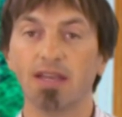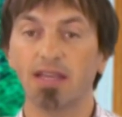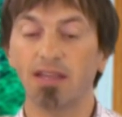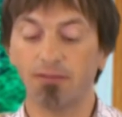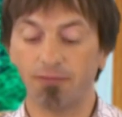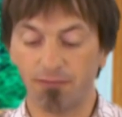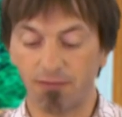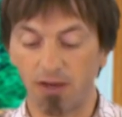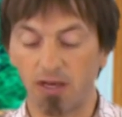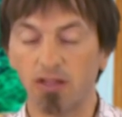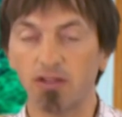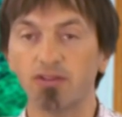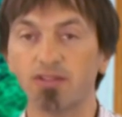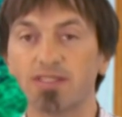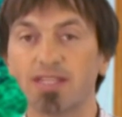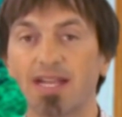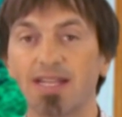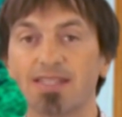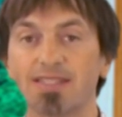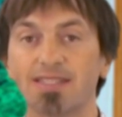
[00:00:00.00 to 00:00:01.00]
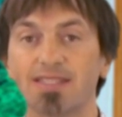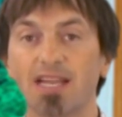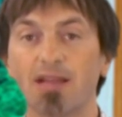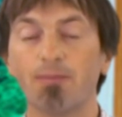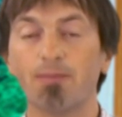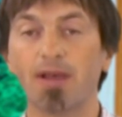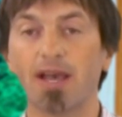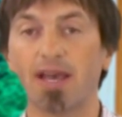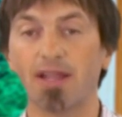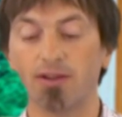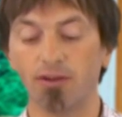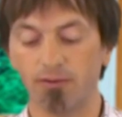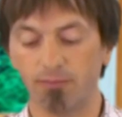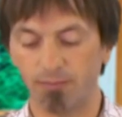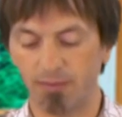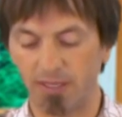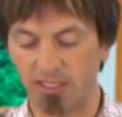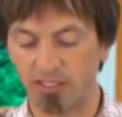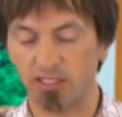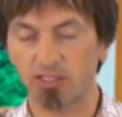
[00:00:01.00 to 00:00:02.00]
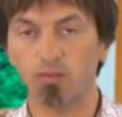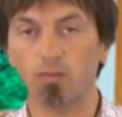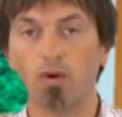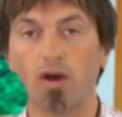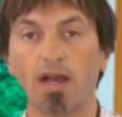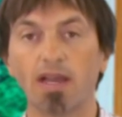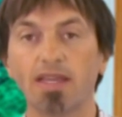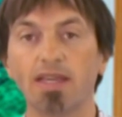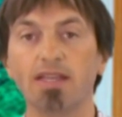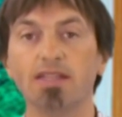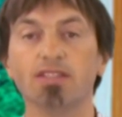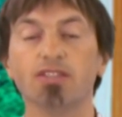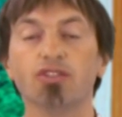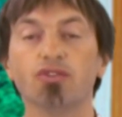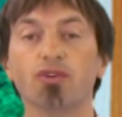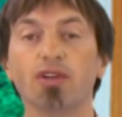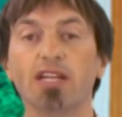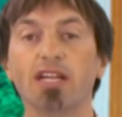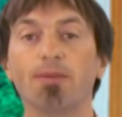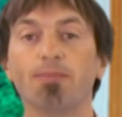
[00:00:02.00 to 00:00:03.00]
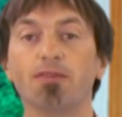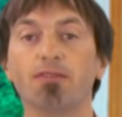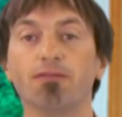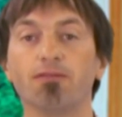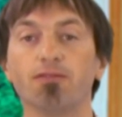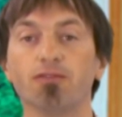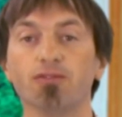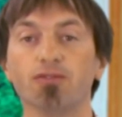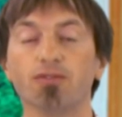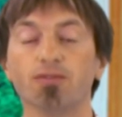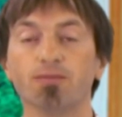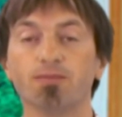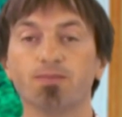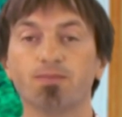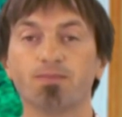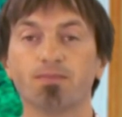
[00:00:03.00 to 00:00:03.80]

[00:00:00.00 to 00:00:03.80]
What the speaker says: it follows that step pattern by just walking straight up the flute.